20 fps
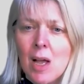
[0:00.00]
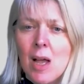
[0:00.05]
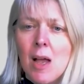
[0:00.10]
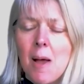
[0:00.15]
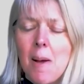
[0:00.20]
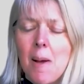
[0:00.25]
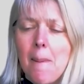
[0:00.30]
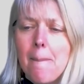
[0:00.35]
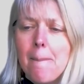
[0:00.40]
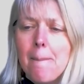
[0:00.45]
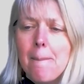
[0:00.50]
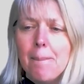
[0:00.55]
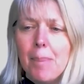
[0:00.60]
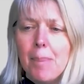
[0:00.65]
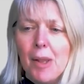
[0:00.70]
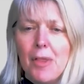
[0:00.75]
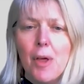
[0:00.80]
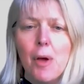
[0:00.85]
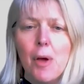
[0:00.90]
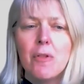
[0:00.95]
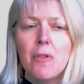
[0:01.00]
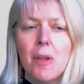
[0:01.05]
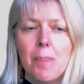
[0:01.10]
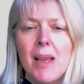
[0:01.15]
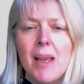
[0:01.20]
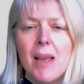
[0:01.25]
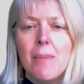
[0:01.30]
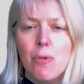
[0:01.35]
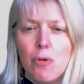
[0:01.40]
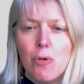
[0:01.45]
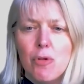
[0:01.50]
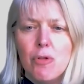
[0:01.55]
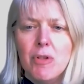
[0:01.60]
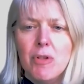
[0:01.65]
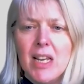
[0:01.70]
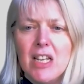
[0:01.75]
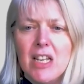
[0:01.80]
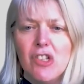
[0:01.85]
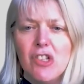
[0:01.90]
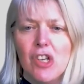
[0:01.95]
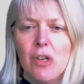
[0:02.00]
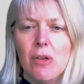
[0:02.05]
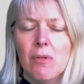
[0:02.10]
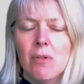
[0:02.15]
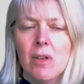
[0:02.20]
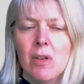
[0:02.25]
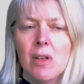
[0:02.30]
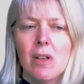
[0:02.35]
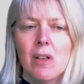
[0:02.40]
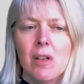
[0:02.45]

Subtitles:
But those are people who need you. So